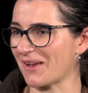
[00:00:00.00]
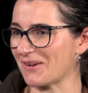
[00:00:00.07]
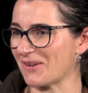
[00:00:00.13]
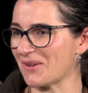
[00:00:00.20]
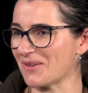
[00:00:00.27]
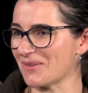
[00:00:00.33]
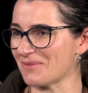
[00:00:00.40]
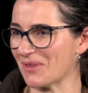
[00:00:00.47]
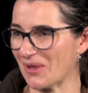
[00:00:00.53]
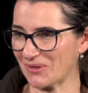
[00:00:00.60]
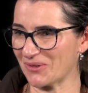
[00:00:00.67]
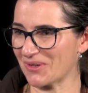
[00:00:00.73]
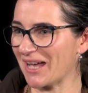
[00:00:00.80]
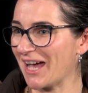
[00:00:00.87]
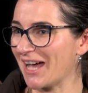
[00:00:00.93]
I know
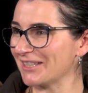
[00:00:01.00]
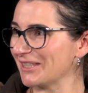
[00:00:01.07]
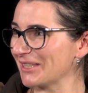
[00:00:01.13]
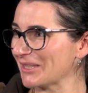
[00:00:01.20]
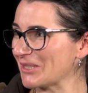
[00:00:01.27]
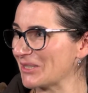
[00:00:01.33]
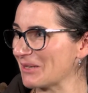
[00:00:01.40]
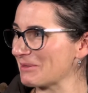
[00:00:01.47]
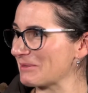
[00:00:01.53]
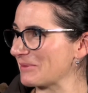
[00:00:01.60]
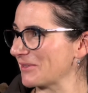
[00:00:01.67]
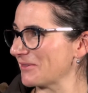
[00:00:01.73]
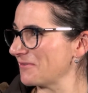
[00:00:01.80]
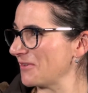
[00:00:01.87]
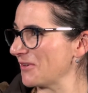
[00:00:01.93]
local car dealerships,
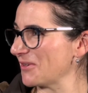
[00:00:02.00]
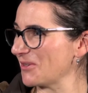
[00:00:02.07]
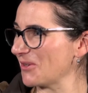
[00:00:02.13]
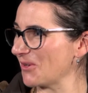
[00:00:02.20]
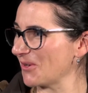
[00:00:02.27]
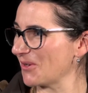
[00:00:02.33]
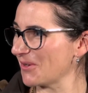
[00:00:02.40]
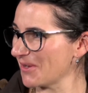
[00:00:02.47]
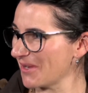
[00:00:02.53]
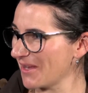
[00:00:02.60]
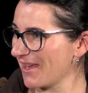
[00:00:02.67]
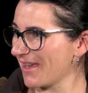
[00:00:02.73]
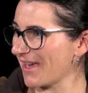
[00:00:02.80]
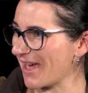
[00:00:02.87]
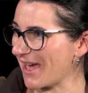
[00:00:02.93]
been a few new
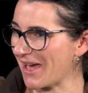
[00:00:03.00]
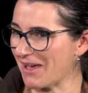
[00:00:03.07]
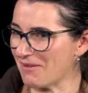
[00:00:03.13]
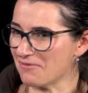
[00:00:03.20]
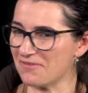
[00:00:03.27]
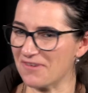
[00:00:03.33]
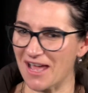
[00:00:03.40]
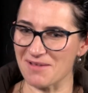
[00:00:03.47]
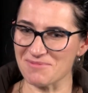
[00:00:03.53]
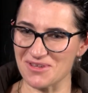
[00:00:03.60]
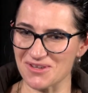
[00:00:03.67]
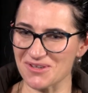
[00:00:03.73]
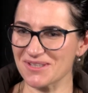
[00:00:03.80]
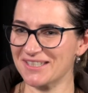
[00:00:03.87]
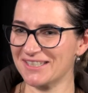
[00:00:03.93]
farm
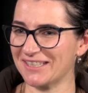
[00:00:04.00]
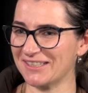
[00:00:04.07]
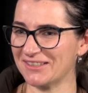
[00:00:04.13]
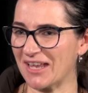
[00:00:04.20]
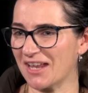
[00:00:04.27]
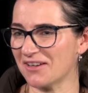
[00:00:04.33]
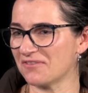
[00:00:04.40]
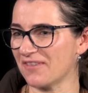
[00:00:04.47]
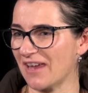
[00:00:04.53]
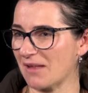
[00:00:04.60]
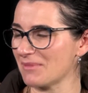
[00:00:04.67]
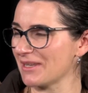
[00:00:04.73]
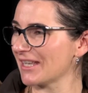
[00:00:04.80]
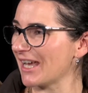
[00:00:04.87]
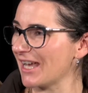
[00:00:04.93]
utes and
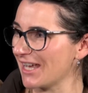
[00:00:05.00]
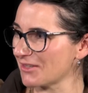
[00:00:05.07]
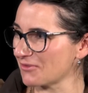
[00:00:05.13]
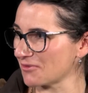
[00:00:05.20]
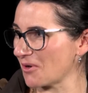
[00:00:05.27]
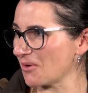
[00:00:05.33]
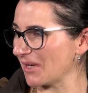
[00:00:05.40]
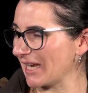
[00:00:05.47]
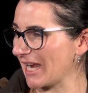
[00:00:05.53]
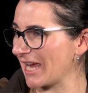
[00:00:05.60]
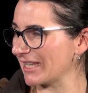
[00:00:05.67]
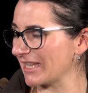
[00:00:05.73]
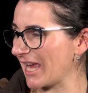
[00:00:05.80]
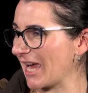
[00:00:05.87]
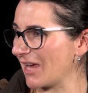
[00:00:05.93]
family cars rolling
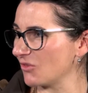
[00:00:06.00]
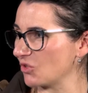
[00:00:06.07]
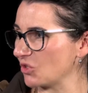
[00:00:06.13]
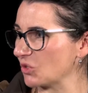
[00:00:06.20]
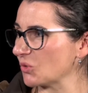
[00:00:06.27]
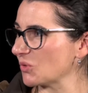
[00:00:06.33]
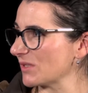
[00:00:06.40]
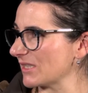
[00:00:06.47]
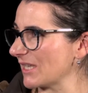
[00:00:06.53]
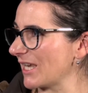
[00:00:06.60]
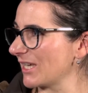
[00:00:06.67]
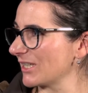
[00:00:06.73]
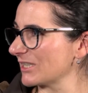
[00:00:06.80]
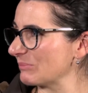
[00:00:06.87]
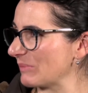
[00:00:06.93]
out the doors
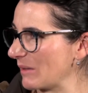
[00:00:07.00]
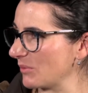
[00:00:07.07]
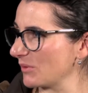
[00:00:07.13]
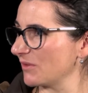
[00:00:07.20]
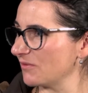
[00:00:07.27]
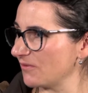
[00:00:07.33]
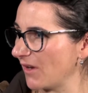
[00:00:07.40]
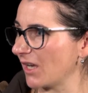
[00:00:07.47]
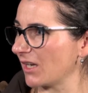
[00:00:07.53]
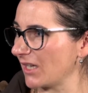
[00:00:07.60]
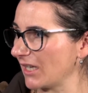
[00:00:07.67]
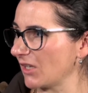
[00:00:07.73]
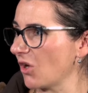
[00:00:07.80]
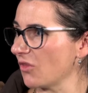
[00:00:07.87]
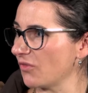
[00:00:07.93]
there because people have
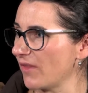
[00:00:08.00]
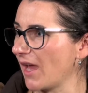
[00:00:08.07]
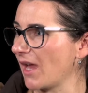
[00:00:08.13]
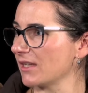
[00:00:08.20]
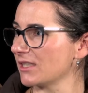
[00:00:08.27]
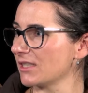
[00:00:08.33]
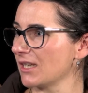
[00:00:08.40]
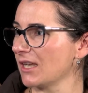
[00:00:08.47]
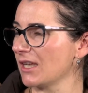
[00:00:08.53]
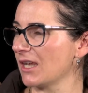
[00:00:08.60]
finally got that